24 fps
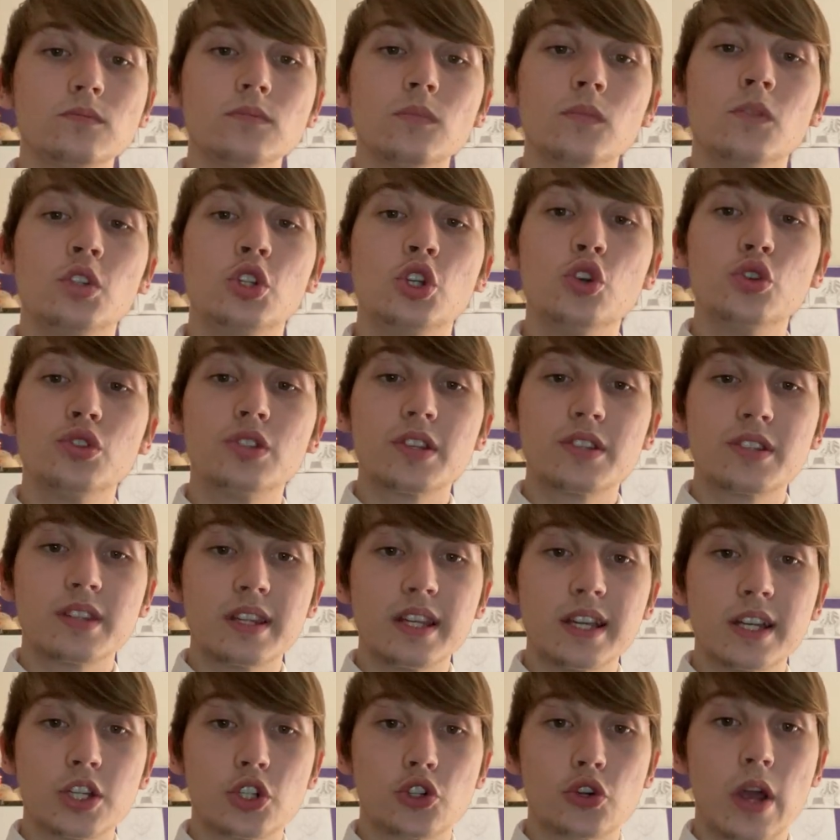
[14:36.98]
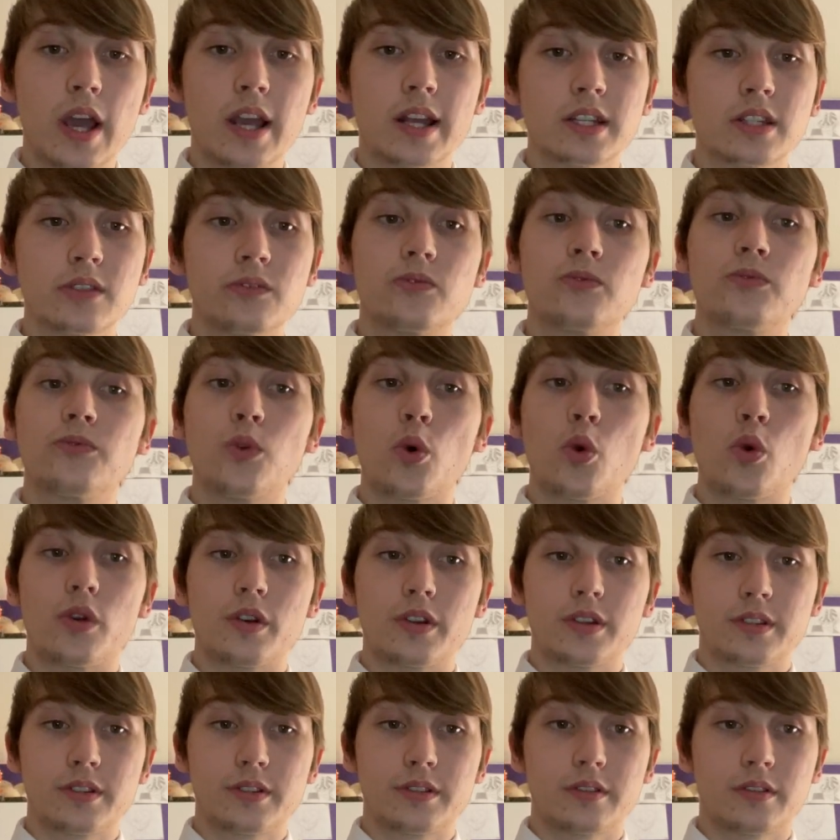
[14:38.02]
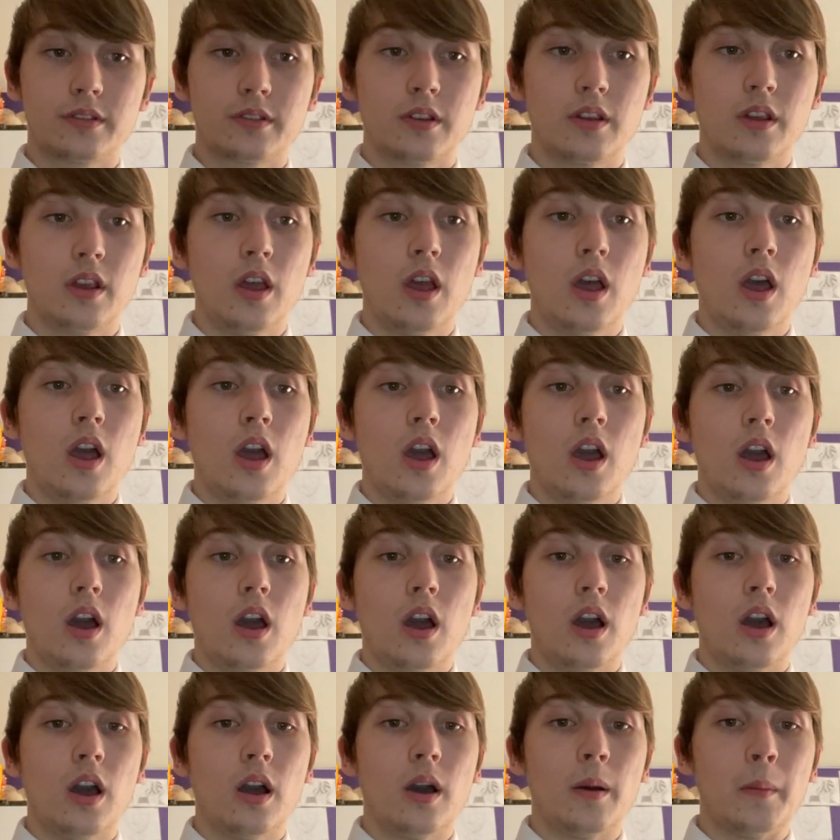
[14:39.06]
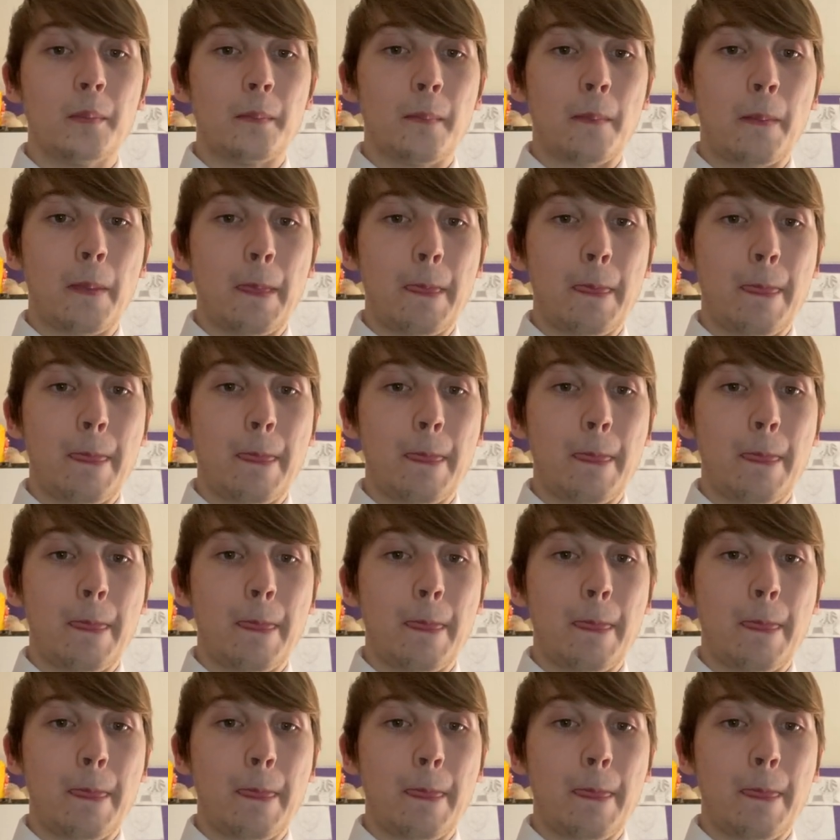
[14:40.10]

uses the attractive force. Two